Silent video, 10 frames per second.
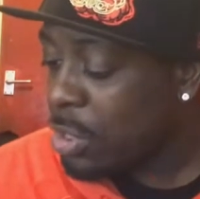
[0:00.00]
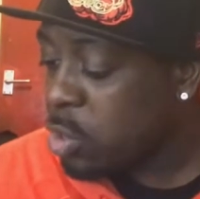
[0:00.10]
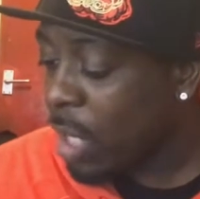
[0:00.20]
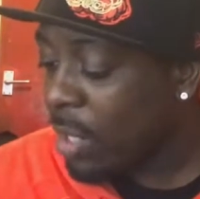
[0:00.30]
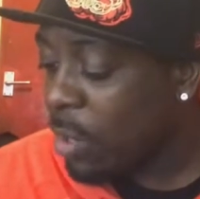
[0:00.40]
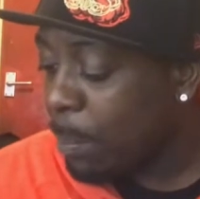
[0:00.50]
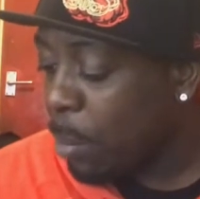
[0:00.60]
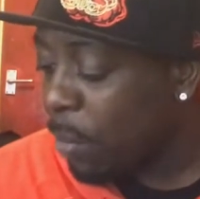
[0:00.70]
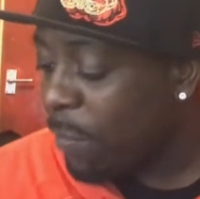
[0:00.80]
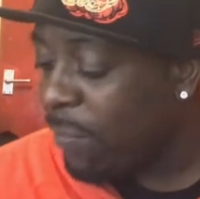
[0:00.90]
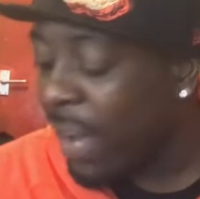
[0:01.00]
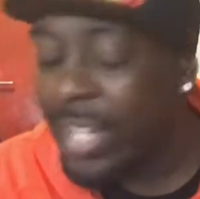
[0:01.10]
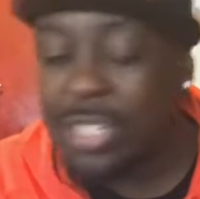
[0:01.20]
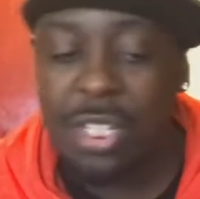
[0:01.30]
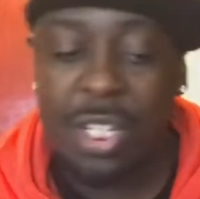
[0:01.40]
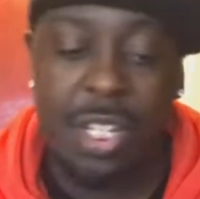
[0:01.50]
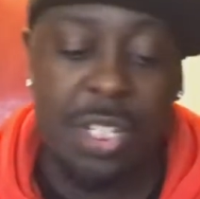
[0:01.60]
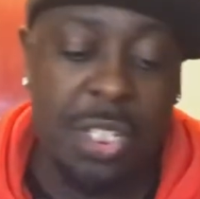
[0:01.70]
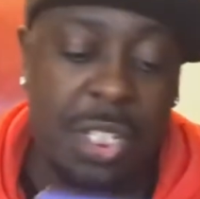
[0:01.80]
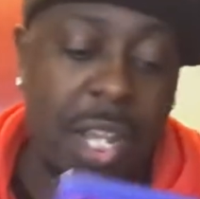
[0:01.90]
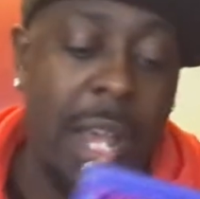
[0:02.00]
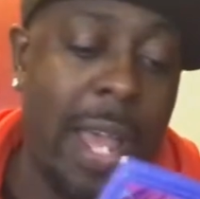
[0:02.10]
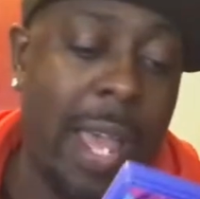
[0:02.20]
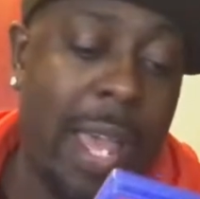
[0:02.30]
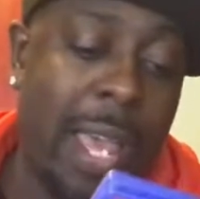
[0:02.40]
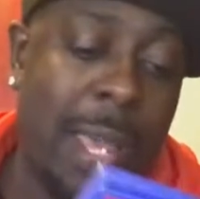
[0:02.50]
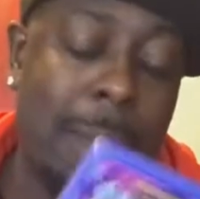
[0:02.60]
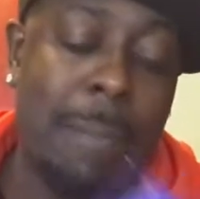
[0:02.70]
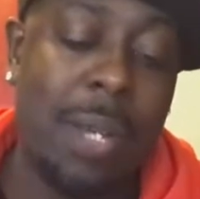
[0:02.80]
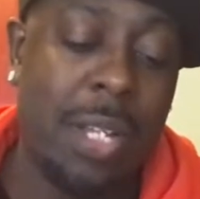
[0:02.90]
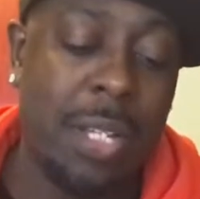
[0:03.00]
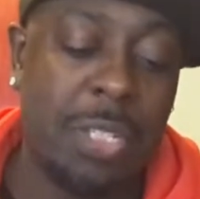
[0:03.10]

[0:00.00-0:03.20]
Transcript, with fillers: Dragon Ball FighterZ um,